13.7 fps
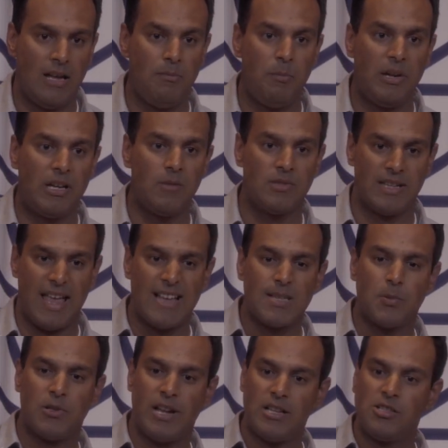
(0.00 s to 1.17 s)
It becomes
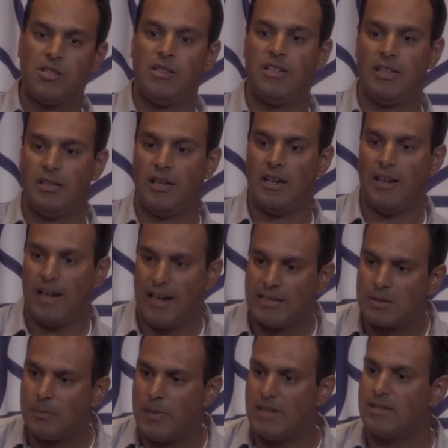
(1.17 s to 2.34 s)
exponentially
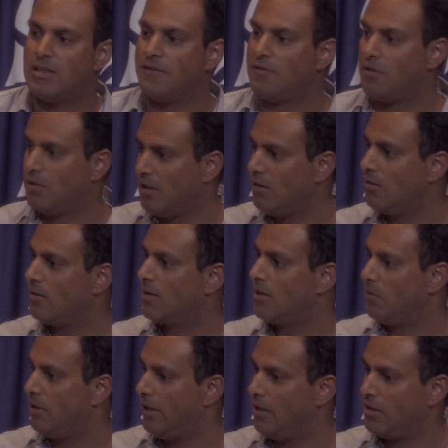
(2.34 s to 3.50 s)
expensive to run those
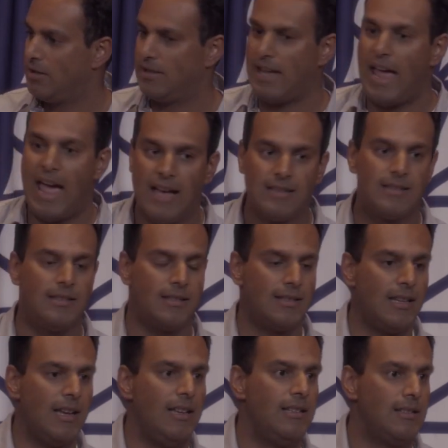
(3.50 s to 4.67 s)
simulations as the
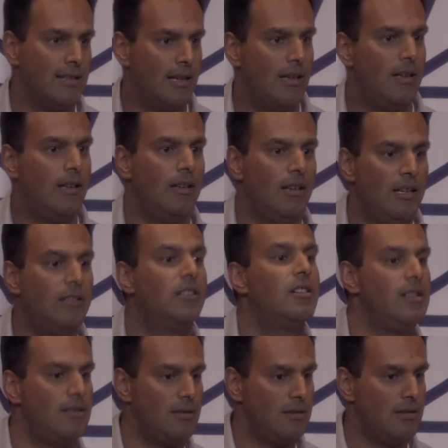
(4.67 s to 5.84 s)
size
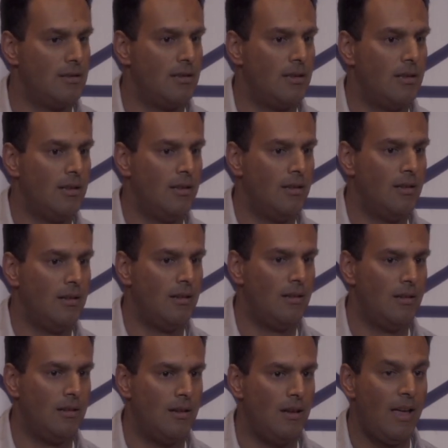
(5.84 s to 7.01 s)
increases.
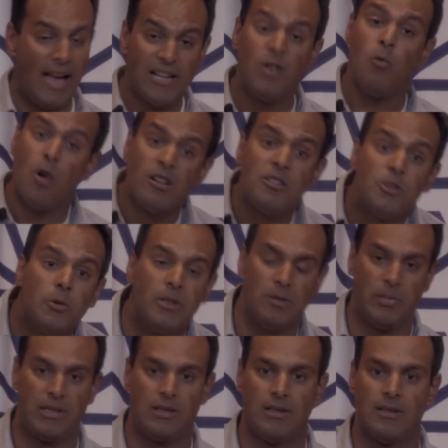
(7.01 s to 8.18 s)
And you want to do
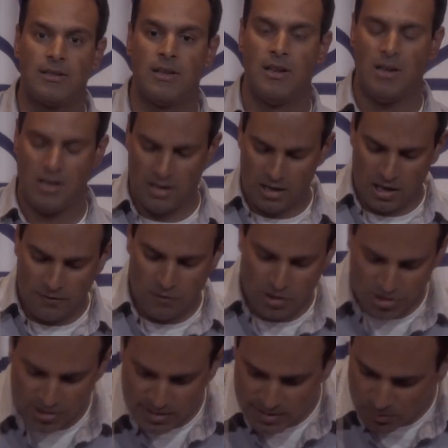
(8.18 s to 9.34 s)
it because if
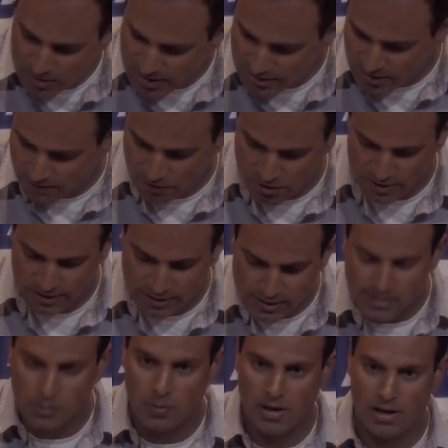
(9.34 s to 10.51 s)
you're just simulating for a little
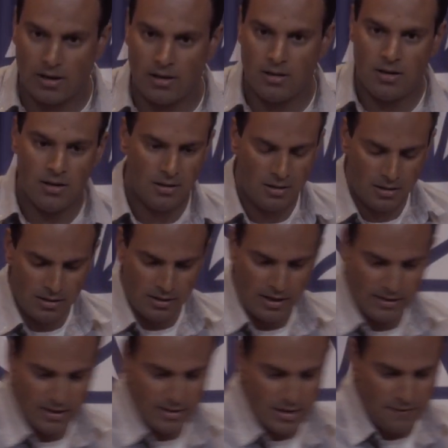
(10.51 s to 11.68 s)
square,
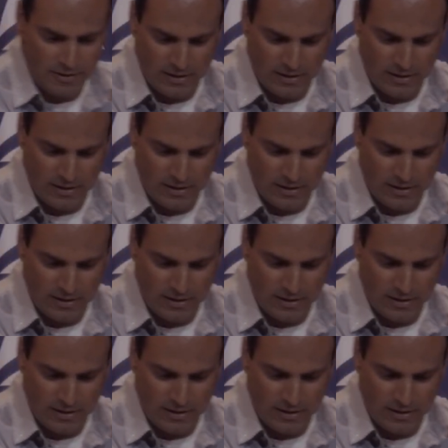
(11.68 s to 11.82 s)
there's